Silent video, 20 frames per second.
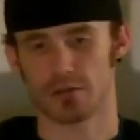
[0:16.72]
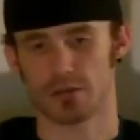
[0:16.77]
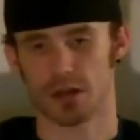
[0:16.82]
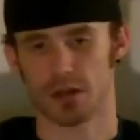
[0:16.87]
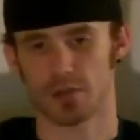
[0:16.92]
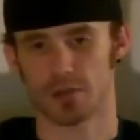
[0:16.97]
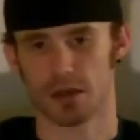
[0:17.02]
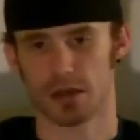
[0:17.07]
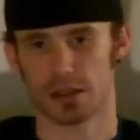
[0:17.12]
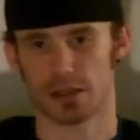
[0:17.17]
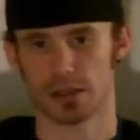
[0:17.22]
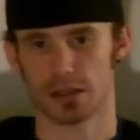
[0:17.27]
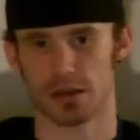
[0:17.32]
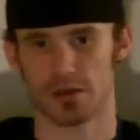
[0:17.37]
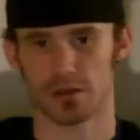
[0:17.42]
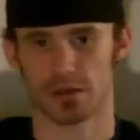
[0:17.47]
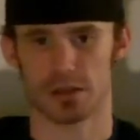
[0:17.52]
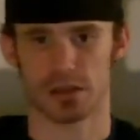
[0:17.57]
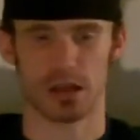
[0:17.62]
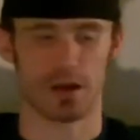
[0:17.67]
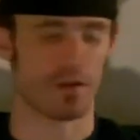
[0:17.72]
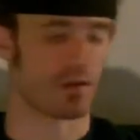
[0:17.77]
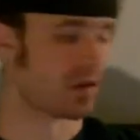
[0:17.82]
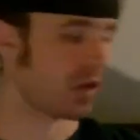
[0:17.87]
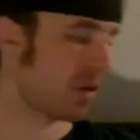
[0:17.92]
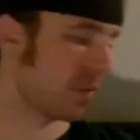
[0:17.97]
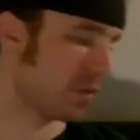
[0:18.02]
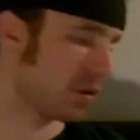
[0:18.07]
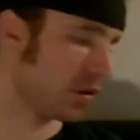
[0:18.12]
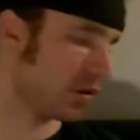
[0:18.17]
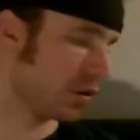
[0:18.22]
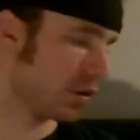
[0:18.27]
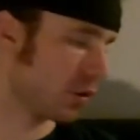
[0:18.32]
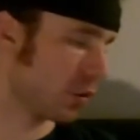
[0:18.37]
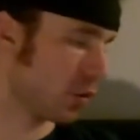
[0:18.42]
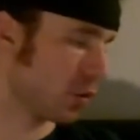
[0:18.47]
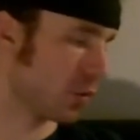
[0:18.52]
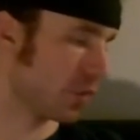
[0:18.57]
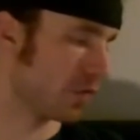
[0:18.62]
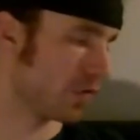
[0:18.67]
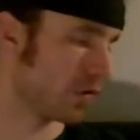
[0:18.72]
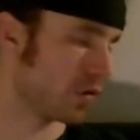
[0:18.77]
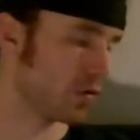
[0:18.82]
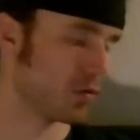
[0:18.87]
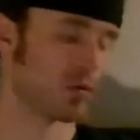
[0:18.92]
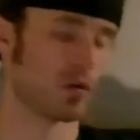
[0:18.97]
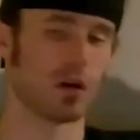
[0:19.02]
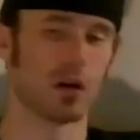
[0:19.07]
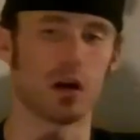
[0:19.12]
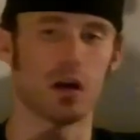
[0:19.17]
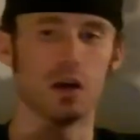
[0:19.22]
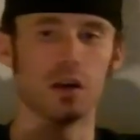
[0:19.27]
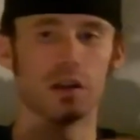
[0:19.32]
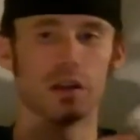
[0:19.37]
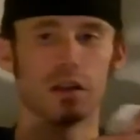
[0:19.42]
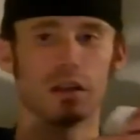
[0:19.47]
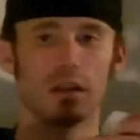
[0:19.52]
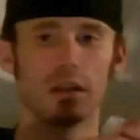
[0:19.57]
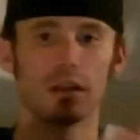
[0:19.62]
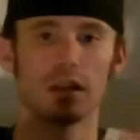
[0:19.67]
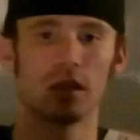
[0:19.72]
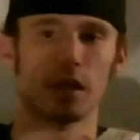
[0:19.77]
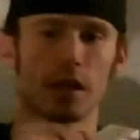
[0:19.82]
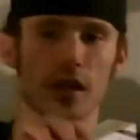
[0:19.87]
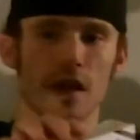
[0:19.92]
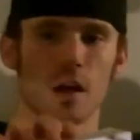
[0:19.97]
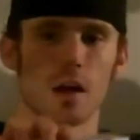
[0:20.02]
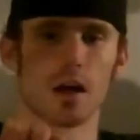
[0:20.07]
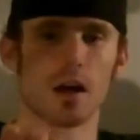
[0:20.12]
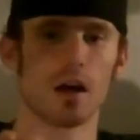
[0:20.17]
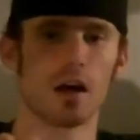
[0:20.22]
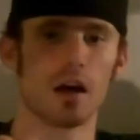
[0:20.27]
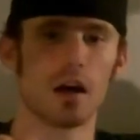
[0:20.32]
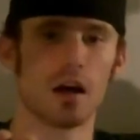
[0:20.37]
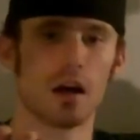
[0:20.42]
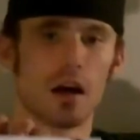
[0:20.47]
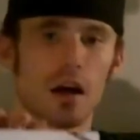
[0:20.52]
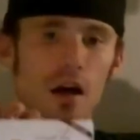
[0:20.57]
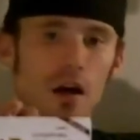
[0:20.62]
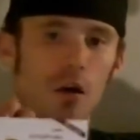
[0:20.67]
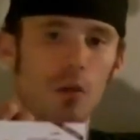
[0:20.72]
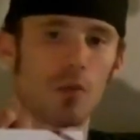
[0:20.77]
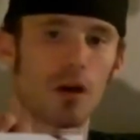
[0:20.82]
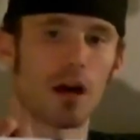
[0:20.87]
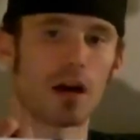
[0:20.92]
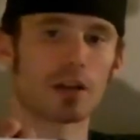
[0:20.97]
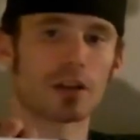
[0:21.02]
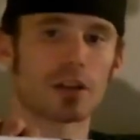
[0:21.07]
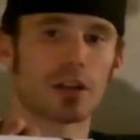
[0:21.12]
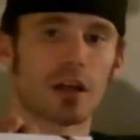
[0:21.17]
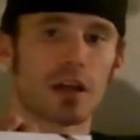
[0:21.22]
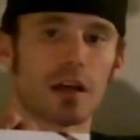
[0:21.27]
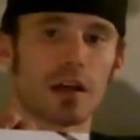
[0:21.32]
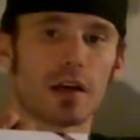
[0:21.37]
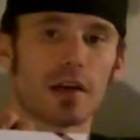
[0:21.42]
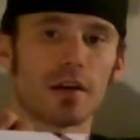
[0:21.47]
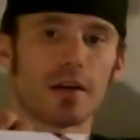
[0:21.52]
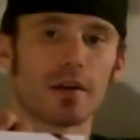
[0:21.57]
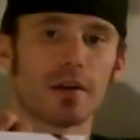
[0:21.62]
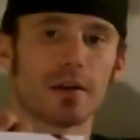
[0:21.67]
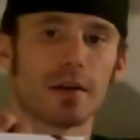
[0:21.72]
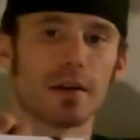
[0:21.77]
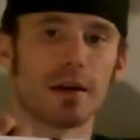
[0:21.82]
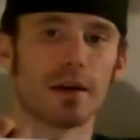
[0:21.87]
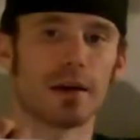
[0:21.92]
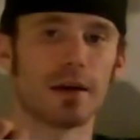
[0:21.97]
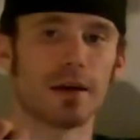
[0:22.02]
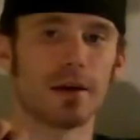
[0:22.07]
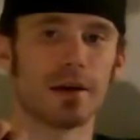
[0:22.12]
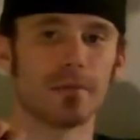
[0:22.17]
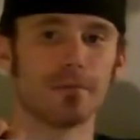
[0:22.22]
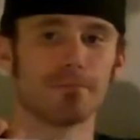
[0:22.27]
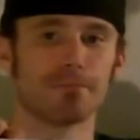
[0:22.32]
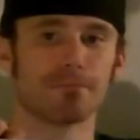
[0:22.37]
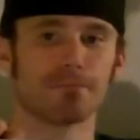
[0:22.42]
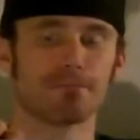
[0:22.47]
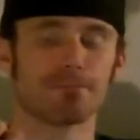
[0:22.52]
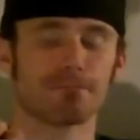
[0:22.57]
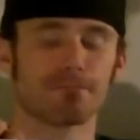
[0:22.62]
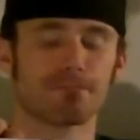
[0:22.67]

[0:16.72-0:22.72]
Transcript: Dragonfly Mike77. I'm going to do a review on the El Basha um,